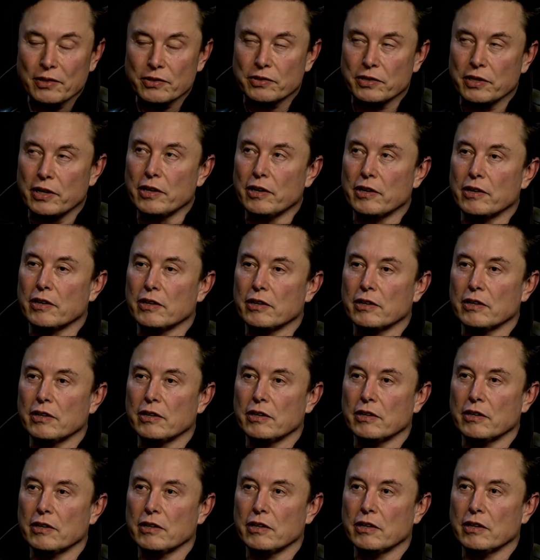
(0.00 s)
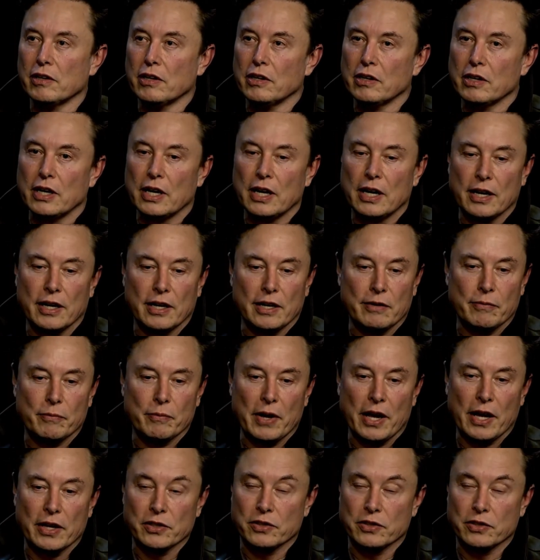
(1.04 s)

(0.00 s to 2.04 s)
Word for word: this year, um,